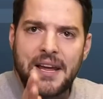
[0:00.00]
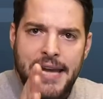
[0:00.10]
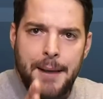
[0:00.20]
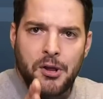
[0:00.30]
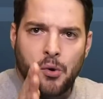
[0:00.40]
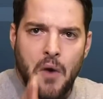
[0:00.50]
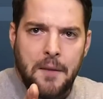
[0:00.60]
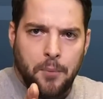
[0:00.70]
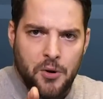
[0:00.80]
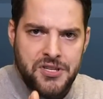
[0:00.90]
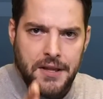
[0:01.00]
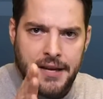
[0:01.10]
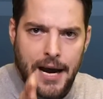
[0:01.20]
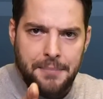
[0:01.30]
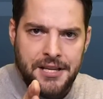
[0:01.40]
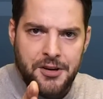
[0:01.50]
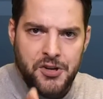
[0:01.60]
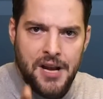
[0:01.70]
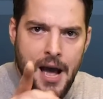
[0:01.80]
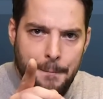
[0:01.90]
When it came to the ruck portion of the
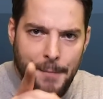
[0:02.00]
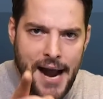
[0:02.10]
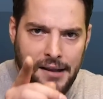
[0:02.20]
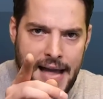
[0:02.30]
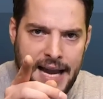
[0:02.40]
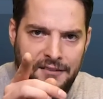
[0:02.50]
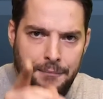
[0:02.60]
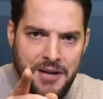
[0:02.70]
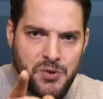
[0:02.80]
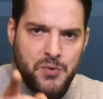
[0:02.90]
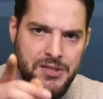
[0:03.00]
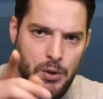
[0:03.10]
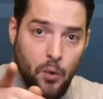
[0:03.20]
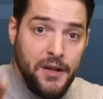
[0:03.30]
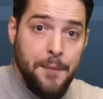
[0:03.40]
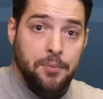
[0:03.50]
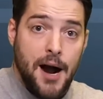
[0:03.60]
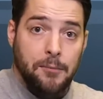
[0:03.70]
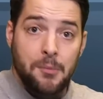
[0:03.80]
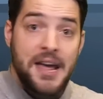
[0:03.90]
competition, my lack of muscles was only a
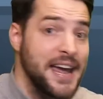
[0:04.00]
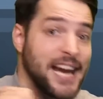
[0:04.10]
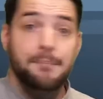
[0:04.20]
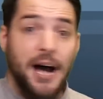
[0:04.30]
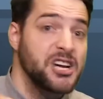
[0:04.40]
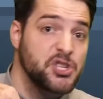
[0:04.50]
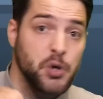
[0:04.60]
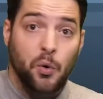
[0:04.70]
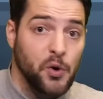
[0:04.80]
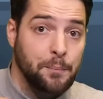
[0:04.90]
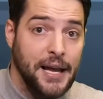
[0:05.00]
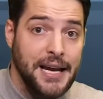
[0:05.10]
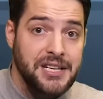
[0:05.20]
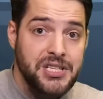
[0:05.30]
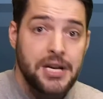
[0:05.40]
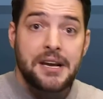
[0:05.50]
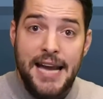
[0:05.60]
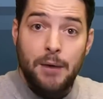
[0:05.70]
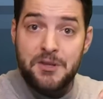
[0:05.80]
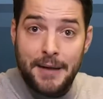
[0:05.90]
problem in my shoulder blades.
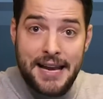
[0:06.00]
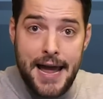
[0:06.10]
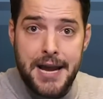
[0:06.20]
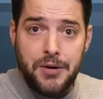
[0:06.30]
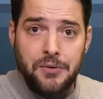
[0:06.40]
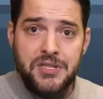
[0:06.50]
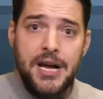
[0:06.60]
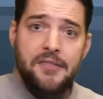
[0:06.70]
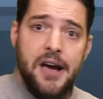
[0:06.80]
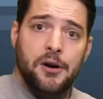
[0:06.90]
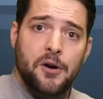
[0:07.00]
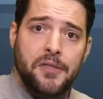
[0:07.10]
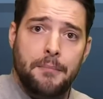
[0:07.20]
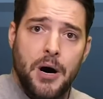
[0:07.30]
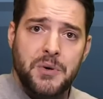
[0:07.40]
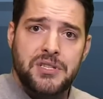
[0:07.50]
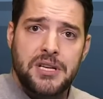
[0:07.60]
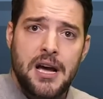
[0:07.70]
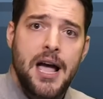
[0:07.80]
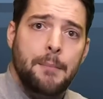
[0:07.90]
It was my ankles that hurt the most.